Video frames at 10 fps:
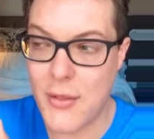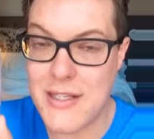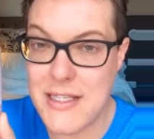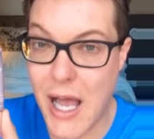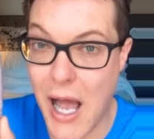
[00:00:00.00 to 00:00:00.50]

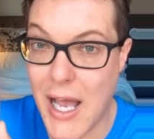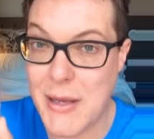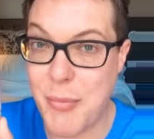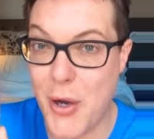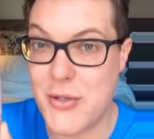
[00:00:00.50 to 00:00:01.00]
This is a
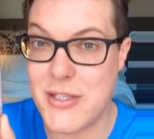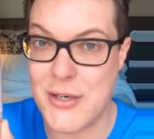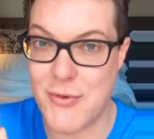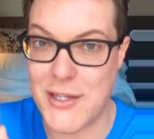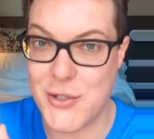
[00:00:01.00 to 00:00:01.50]
high
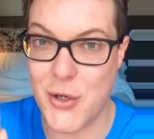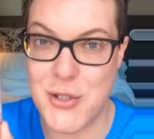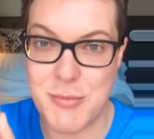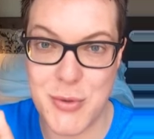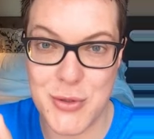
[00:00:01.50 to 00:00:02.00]
potency
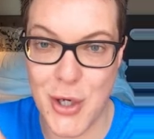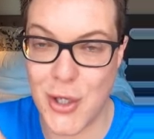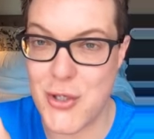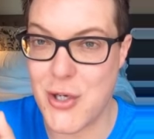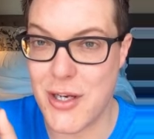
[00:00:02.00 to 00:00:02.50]
retinoid to boost
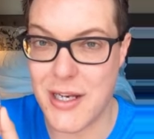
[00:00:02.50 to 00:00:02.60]
collagen